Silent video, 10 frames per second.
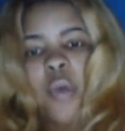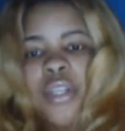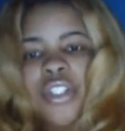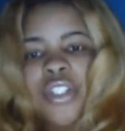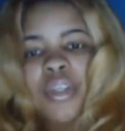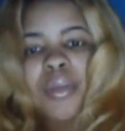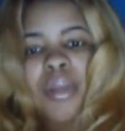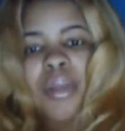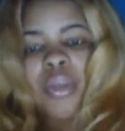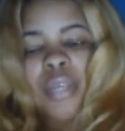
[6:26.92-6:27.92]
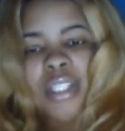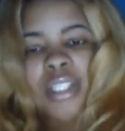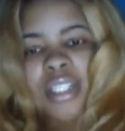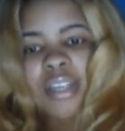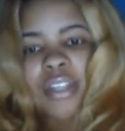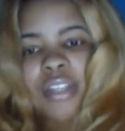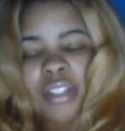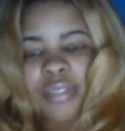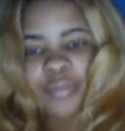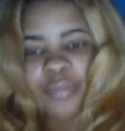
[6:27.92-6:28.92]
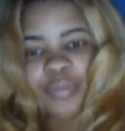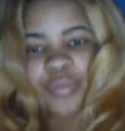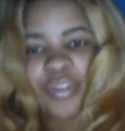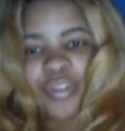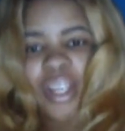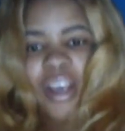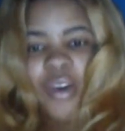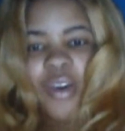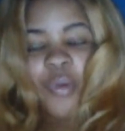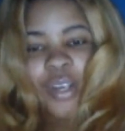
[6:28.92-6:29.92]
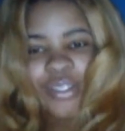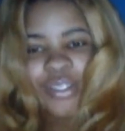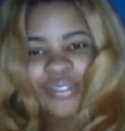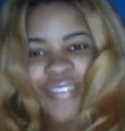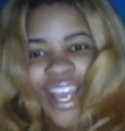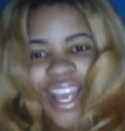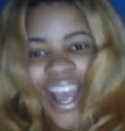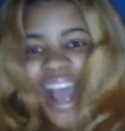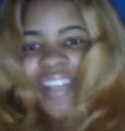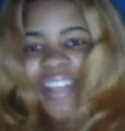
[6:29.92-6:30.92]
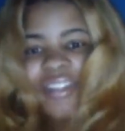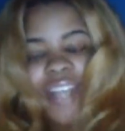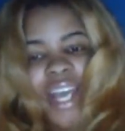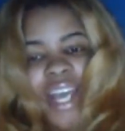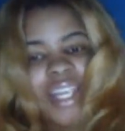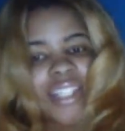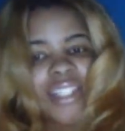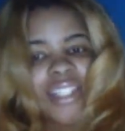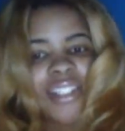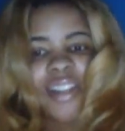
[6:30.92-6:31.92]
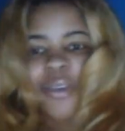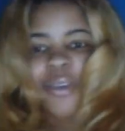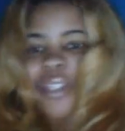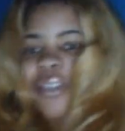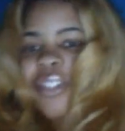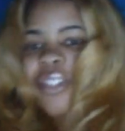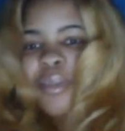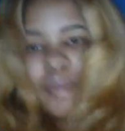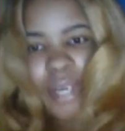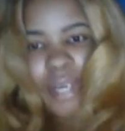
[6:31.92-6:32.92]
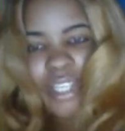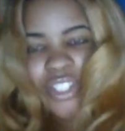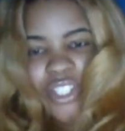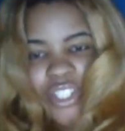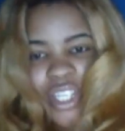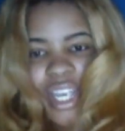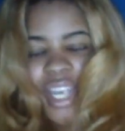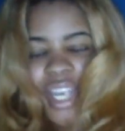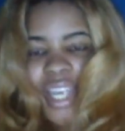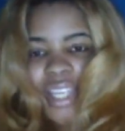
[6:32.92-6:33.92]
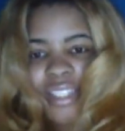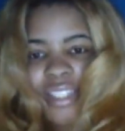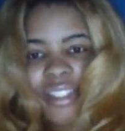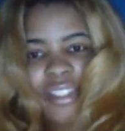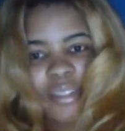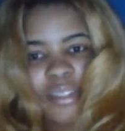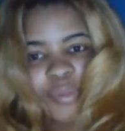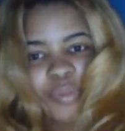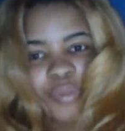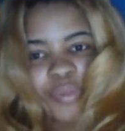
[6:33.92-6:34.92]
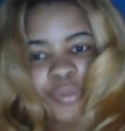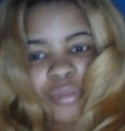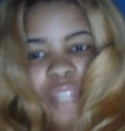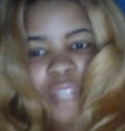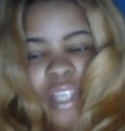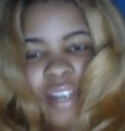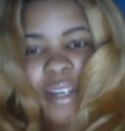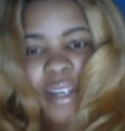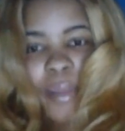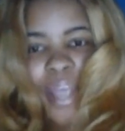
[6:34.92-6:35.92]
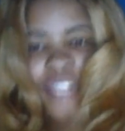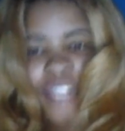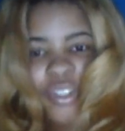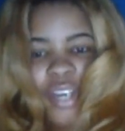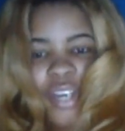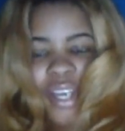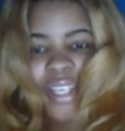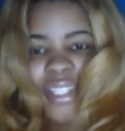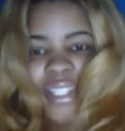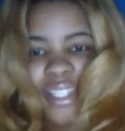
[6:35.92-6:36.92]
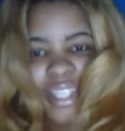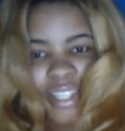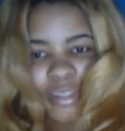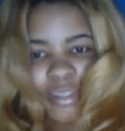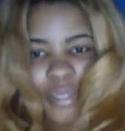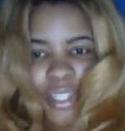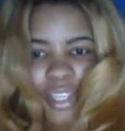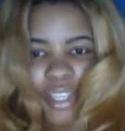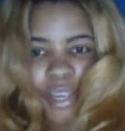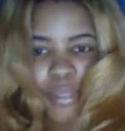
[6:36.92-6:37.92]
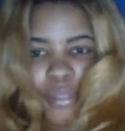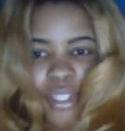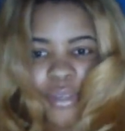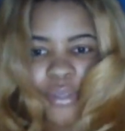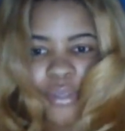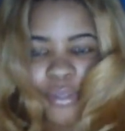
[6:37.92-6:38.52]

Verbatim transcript: I want you to be my Lord and Savior. Well, I love you guys so, so super much. And I'll come back to you guys later with another episode.